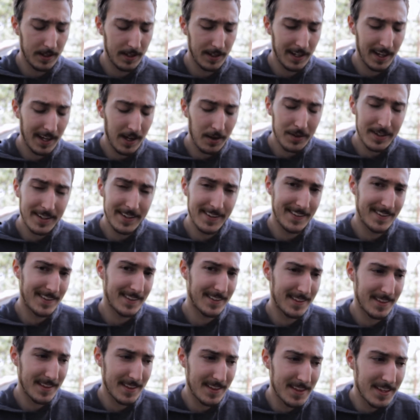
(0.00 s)
How can
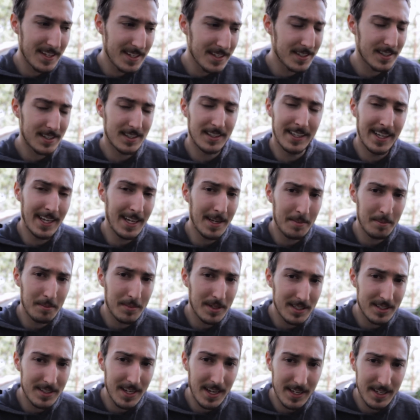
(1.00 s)
this claim
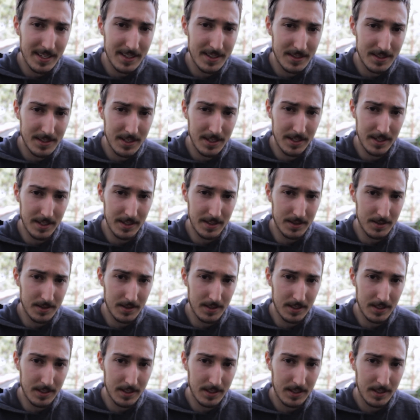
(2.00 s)
be taken
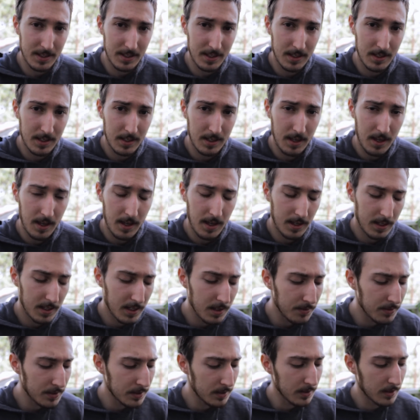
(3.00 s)
seriously?
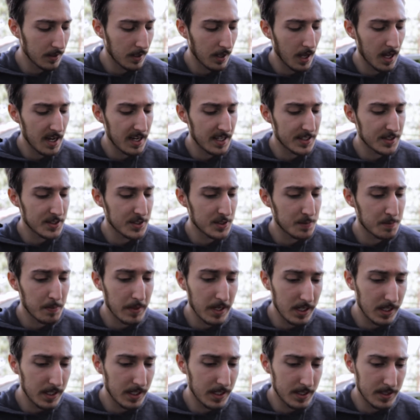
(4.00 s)
Even an
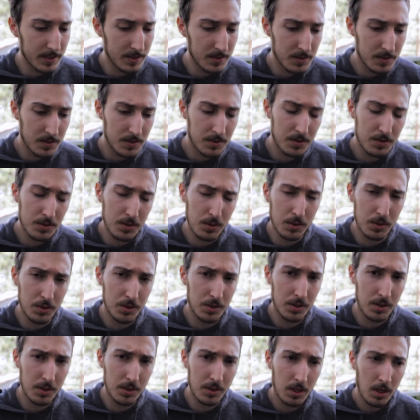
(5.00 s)
experienced
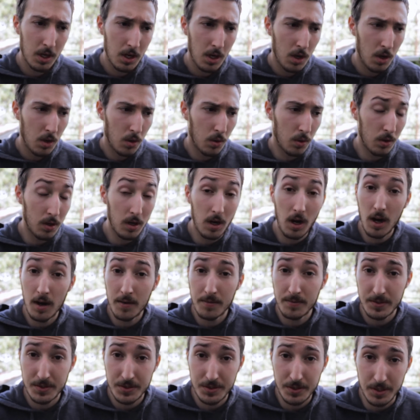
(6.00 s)
soldier or
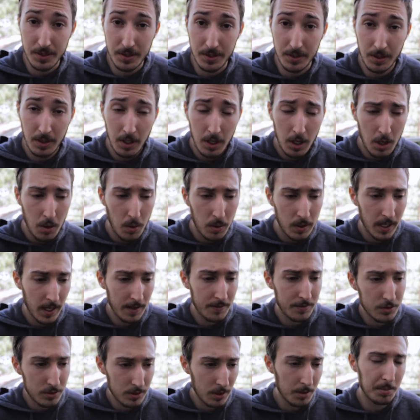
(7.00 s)
officer would
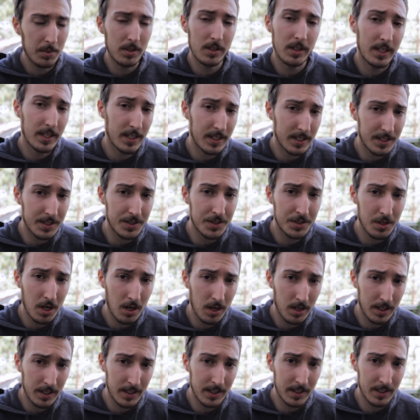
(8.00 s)
have trouble hitting his
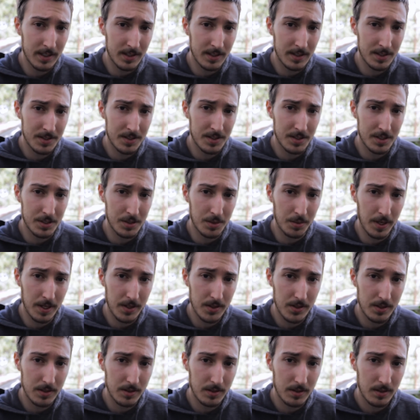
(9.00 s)
target in this
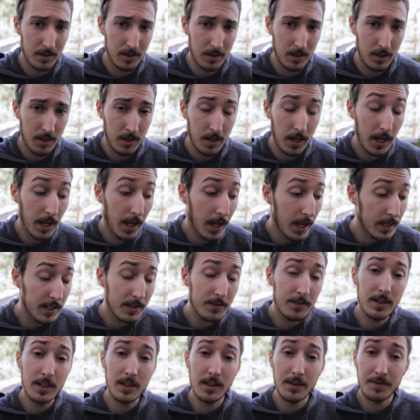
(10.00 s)
situation. And
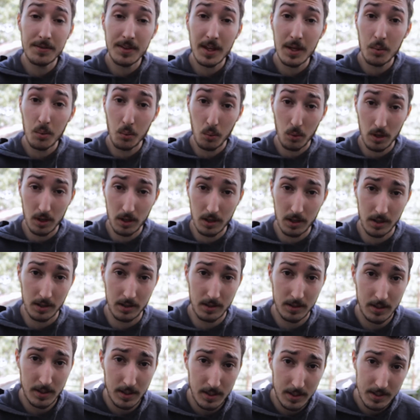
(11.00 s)
even if they were
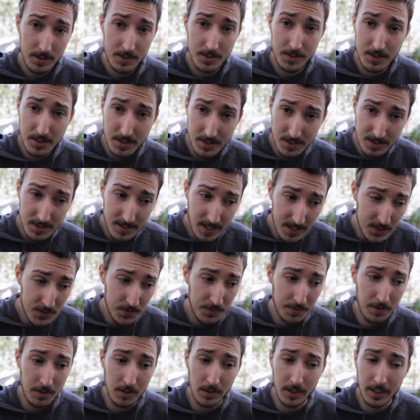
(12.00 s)

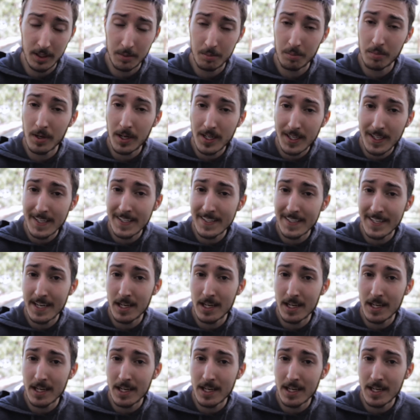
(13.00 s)
successful in bringing